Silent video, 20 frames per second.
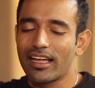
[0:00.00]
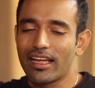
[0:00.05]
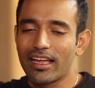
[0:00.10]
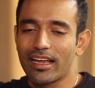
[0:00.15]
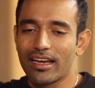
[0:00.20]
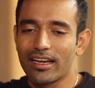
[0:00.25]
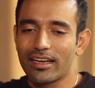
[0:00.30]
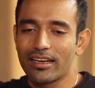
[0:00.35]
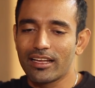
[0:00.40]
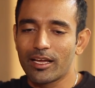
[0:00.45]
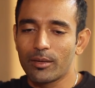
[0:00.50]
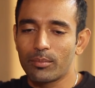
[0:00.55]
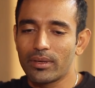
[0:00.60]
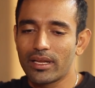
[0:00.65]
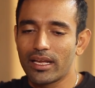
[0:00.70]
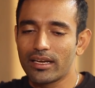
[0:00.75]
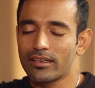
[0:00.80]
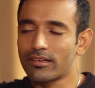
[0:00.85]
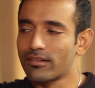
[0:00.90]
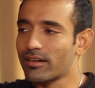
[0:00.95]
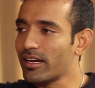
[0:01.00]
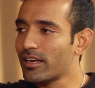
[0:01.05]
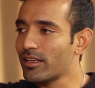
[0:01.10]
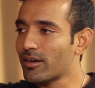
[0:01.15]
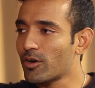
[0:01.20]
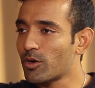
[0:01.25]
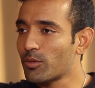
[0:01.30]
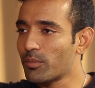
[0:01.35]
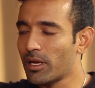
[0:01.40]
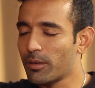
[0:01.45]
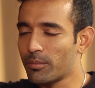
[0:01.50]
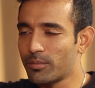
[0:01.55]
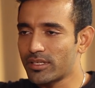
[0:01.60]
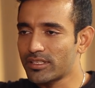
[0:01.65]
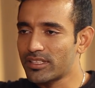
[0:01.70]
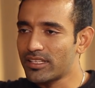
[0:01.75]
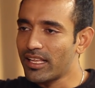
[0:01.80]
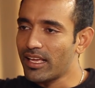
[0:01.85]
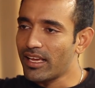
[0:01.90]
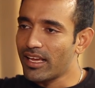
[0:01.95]
And I planned it right around my
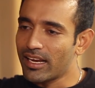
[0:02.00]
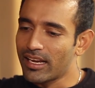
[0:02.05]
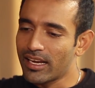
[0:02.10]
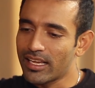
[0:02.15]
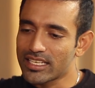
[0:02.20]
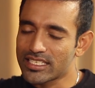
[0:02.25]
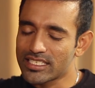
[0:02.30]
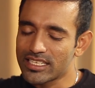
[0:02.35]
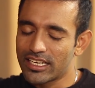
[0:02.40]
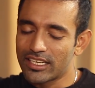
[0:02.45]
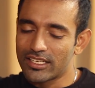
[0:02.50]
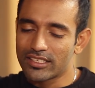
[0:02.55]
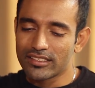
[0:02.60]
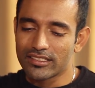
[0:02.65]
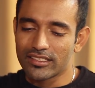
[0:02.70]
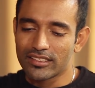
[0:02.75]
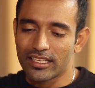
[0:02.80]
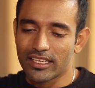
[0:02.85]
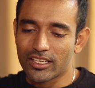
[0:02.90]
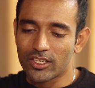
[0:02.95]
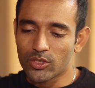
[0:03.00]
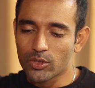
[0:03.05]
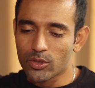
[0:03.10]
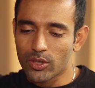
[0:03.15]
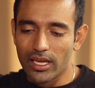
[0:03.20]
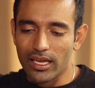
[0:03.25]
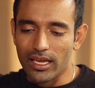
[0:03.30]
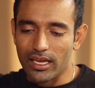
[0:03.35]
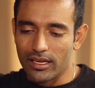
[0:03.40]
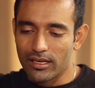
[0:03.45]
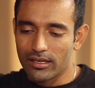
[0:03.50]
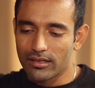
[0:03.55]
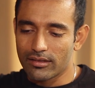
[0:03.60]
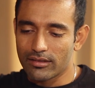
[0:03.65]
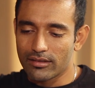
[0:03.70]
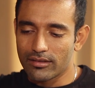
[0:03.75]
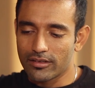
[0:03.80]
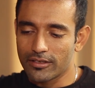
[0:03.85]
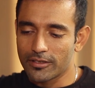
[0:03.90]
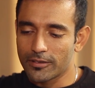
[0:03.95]
birthday. And I said to her that, you know, hey,
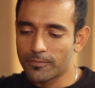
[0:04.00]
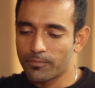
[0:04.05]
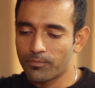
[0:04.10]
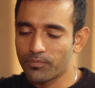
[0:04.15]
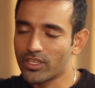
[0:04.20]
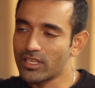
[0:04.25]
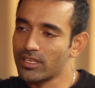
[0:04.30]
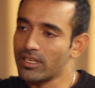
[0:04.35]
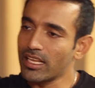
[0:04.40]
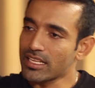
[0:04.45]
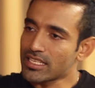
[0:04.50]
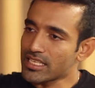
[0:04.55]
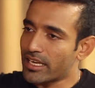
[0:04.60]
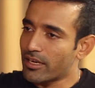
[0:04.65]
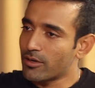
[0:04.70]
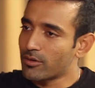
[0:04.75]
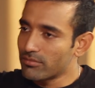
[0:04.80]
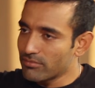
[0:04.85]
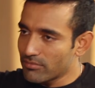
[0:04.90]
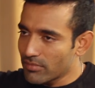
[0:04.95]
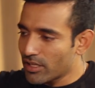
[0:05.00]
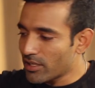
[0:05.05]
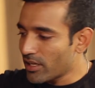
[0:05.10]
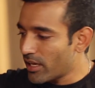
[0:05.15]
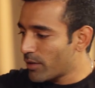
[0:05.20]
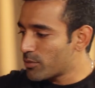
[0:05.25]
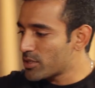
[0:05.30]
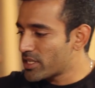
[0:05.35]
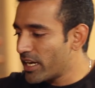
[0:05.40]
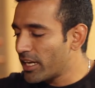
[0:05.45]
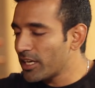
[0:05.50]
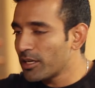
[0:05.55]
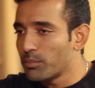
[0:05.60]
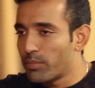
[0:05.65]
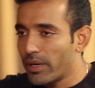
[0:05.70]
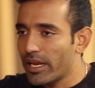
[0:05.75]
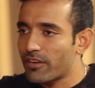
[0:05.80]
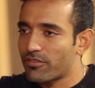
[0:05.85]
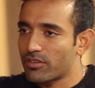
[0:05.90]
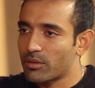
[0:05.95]
um, let's you know, I was getting a
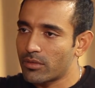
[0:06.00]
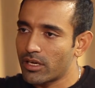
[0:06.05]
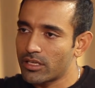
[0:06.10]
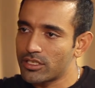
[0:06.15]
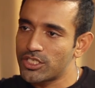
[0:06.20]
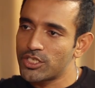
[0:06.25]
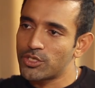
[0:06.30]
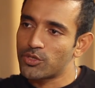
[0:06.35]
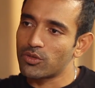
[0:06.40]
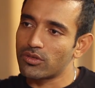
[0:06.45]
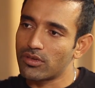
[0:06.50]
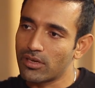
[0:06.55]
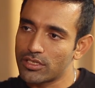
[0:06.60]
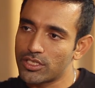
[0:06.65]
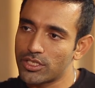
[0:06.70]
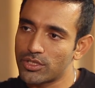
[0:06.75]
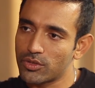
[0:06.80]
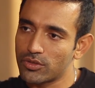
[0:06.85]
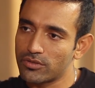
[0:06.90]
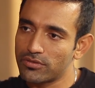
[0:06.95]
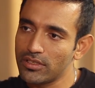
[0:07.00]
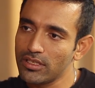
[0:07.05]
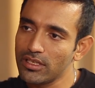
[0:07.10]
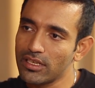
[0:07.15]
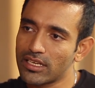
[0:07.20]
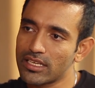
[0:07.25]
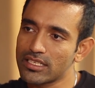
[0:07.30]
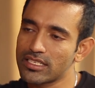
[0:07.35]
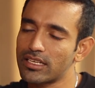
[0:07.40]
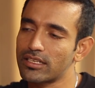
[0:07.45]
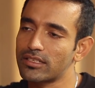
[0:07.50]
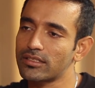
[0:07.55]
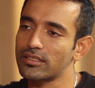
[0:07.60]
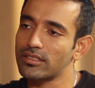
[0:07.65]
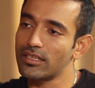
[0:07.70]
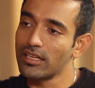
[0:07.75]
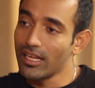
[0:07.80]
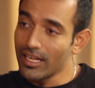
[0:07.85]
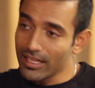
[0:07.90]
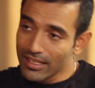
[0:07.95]
break from Ranji, Ranji Trophy, and I said to
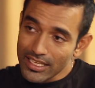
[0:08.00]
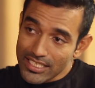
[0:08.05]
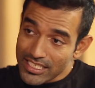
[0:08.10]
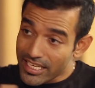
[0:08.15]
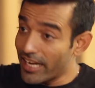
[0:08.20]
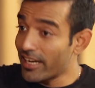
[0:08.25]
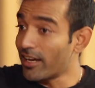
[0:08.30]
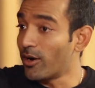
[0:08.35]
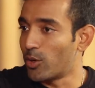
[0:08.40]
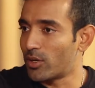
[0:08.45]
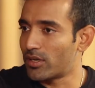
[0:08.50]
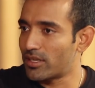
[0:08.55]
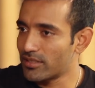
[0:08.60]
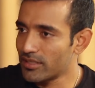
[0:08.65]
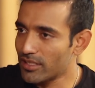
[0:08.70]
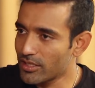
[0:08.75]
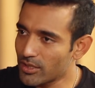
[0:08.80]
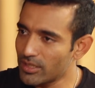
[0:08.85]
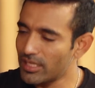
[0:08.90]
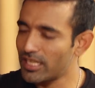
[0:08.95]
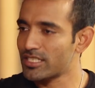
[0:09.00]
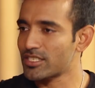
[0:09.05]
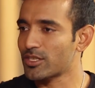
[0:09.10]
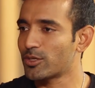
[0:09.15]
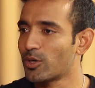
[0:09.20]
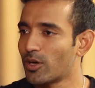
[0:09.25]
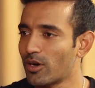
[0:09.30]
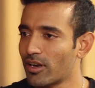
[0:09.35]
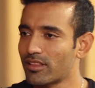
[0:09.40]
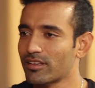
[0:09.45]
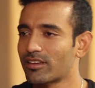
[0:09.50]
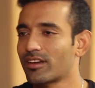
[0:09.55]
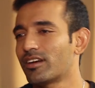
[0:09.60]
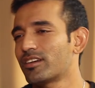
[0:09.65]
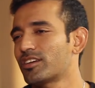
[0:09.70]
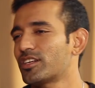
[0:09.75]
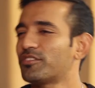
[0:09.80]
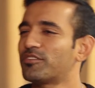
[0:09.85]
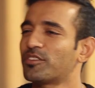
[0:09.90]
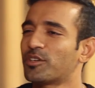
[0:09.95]
her, "Let's get out. You know, let's go out of the
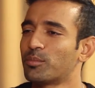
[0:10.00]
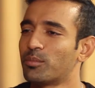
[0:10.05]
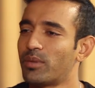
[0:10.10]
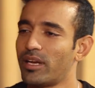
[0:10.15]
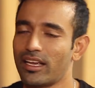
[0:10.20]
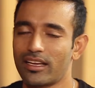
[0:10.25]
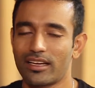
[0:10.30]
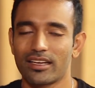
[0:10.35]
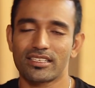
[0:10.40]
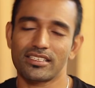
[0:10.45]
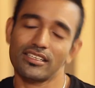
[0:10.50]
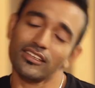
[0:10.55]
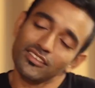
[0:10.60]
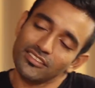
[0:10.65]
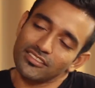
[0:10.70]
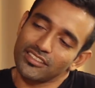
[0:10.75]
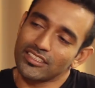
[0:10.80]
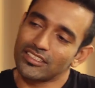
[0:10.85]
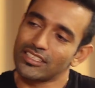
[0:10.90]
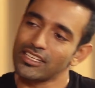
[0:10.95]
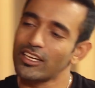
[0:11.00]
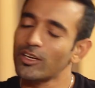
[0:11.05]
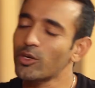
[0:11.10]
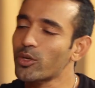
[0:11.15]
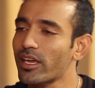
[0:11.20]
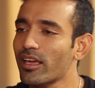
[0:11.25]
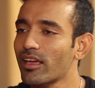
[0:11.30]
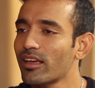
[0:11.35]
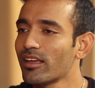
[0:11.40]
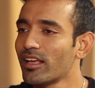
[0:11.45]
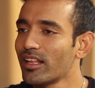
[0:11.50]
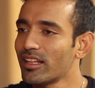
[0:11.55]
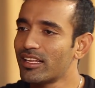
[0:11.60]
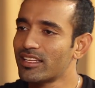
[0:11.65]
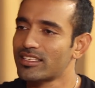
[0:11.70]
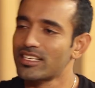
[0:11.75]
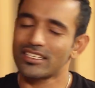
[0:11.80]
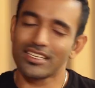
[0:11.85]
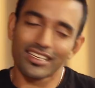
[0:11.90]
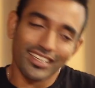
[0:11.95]
country for a break." I said, "She's like, okay."
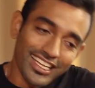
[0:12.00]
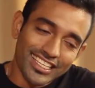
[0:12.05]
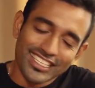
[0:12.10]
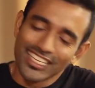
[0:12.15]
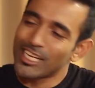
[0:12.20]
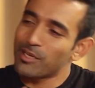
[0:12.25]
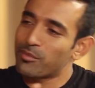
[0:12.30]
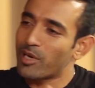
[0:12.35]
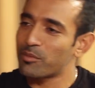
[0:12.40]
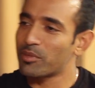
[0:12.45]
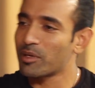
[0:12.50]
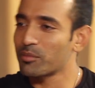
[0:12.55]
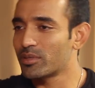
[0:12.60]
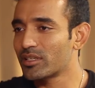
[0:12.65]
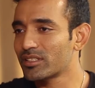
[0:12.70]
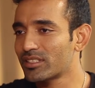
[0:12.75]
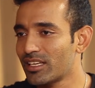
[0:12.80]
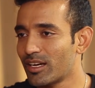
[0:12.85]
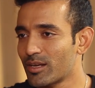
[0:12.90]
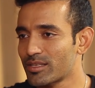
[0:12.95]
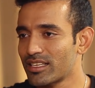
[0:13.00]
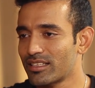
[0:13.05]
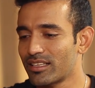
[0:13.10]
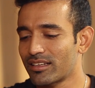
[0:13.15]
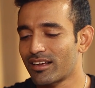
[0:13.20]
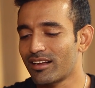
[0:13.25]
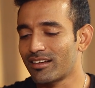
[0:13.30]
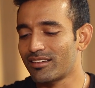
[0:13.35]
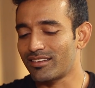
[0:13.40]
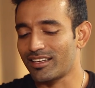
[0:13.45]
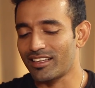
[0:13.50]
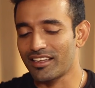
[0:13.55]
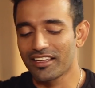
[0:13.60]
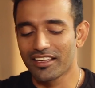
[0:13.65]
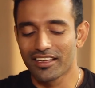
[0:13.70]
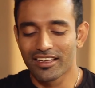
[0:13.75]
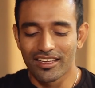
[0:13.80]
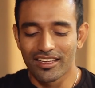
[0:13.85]
Let's. I said, "Let's celebrate my birthday outside the country."